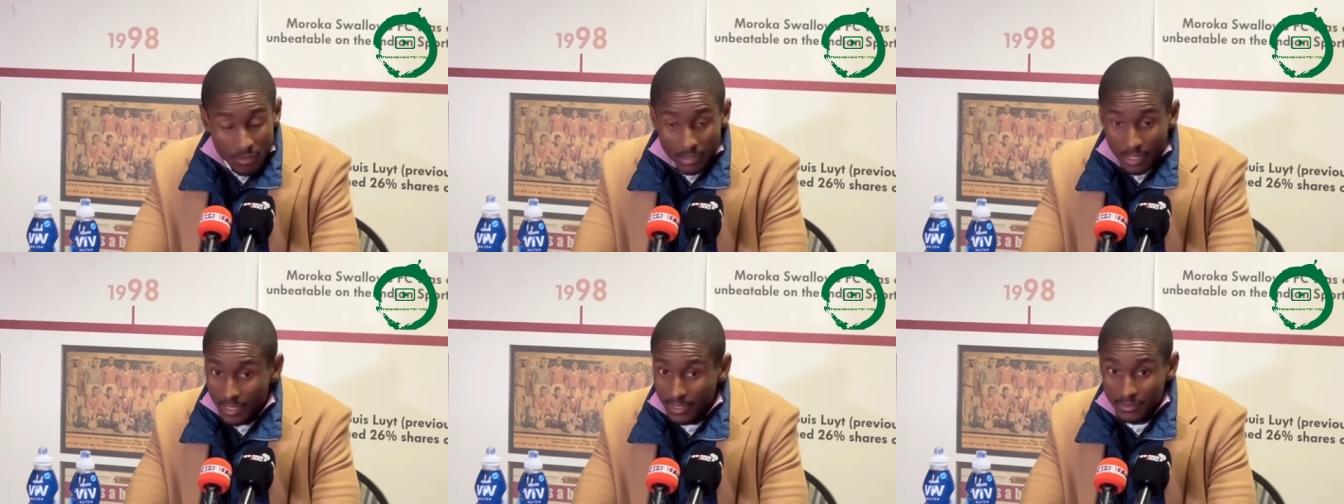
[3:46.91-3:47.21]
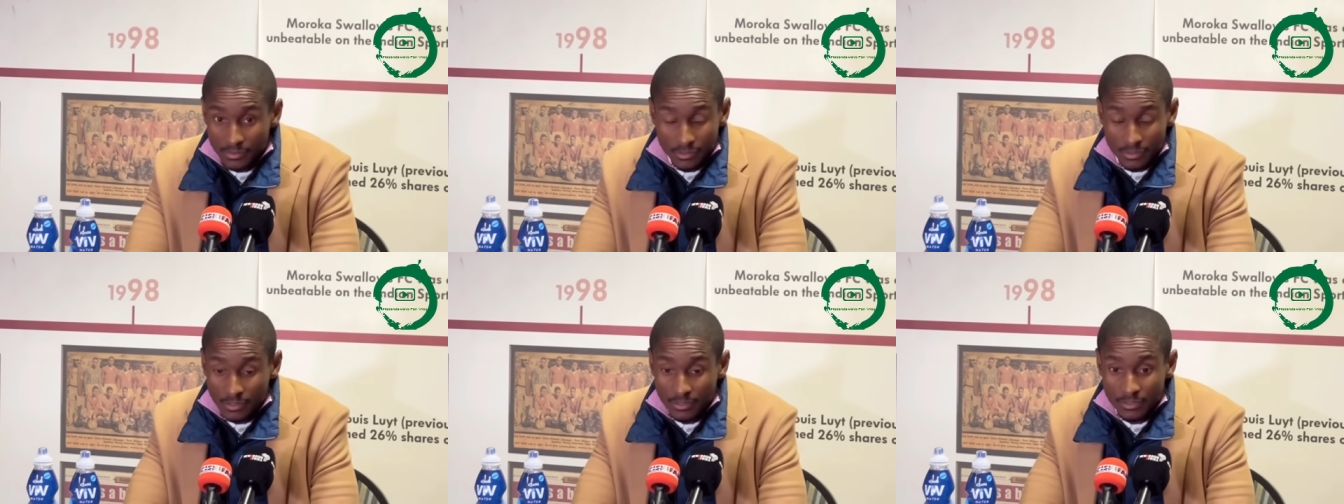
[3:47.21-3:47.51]

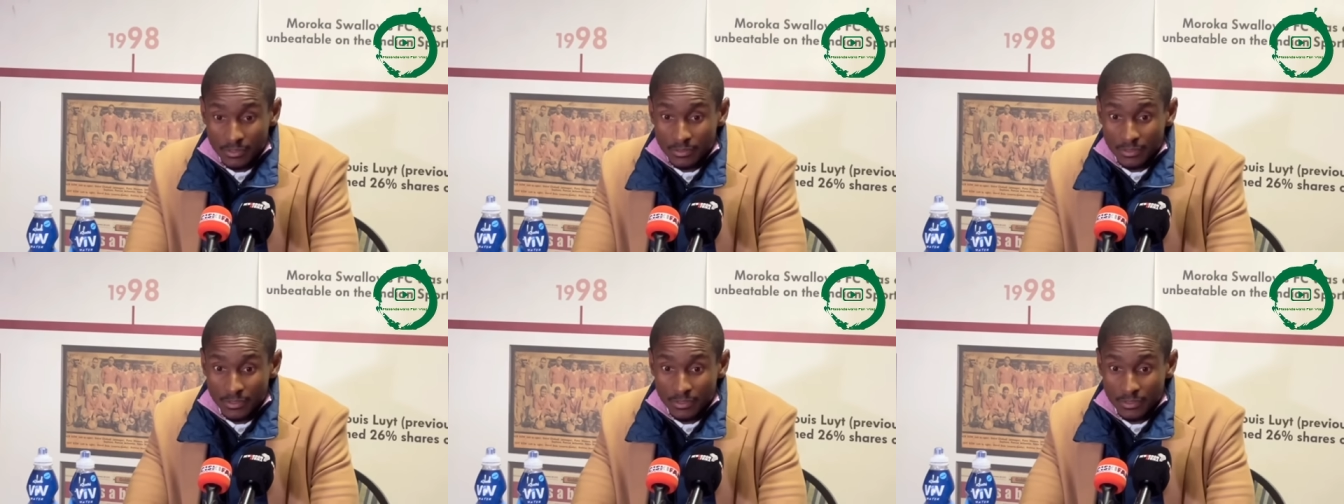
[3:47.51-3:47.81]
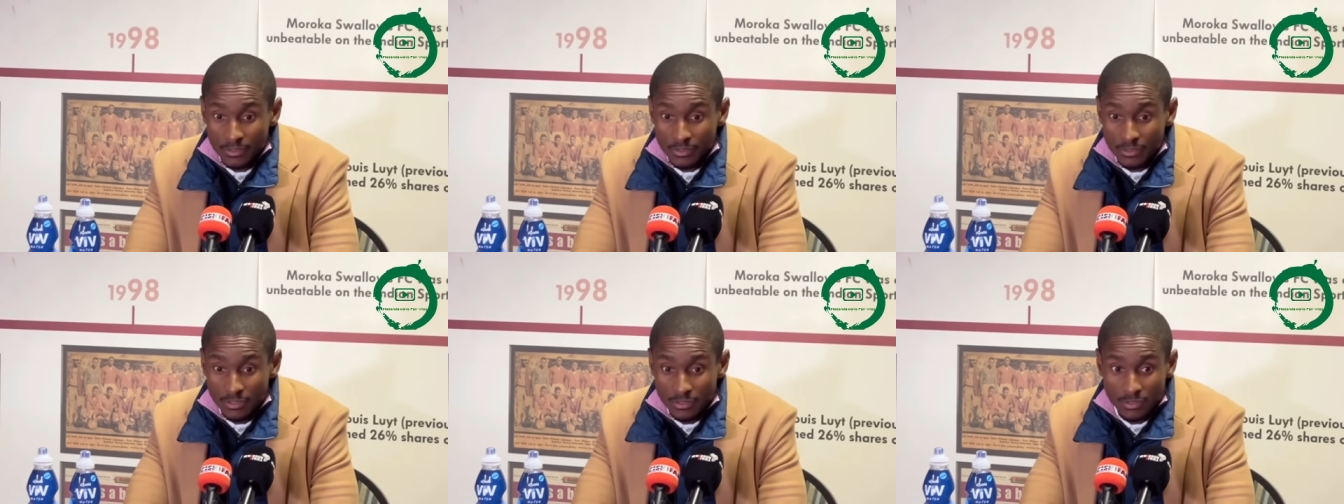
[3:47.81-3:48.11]
guys, it's,
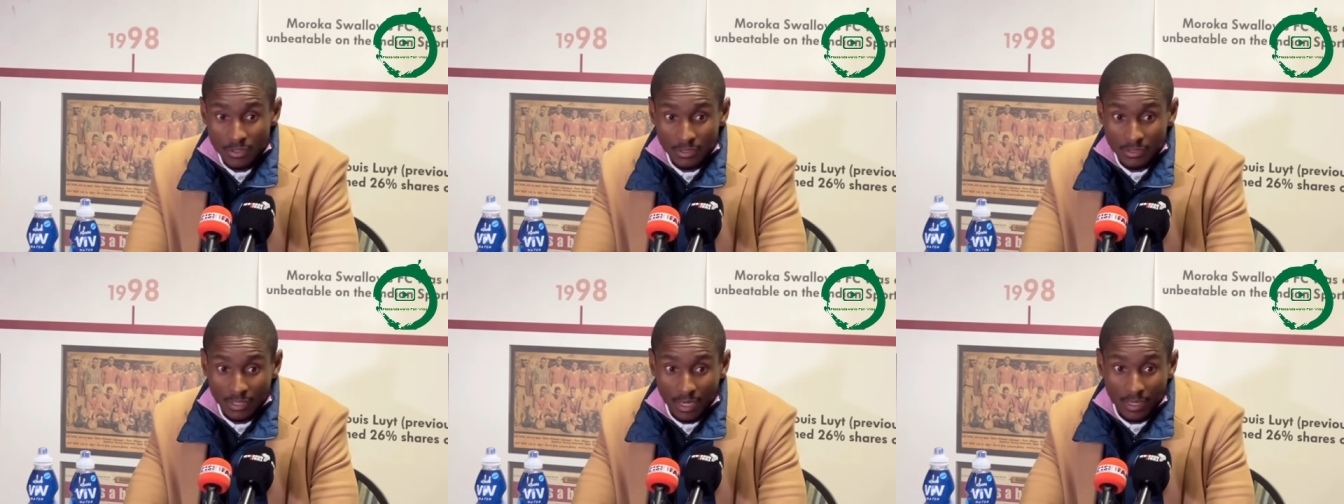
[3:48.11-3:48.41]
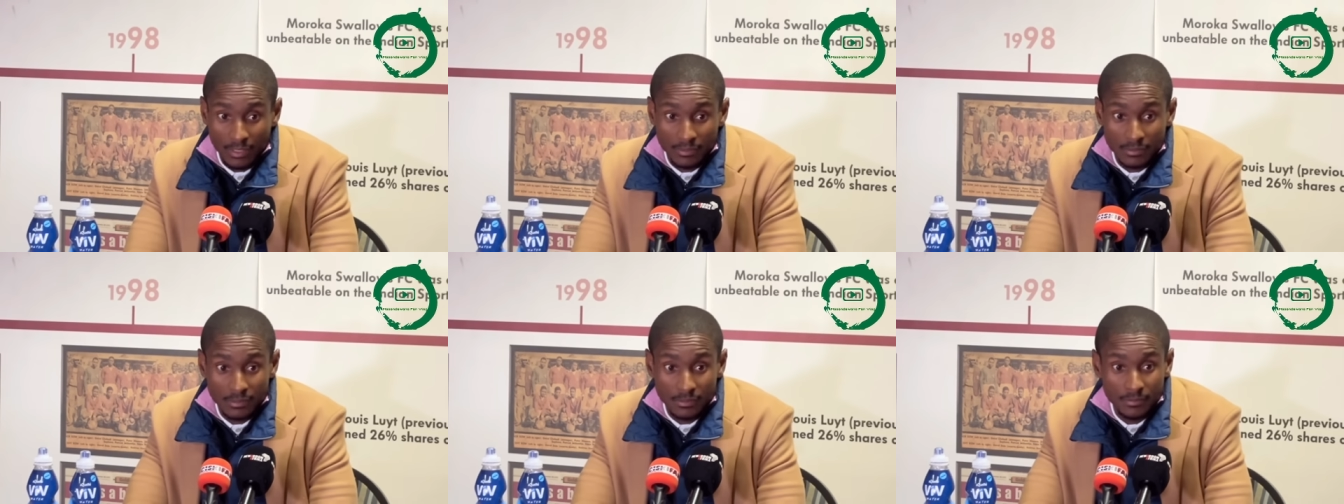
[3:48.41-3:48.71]
it's, it's not
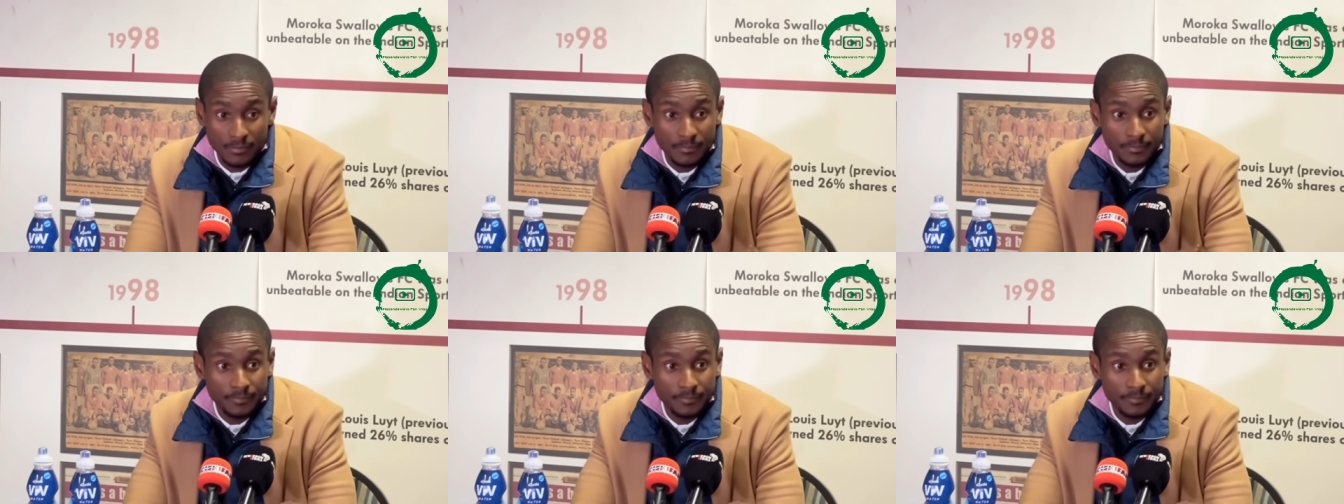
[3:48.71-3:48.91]
right.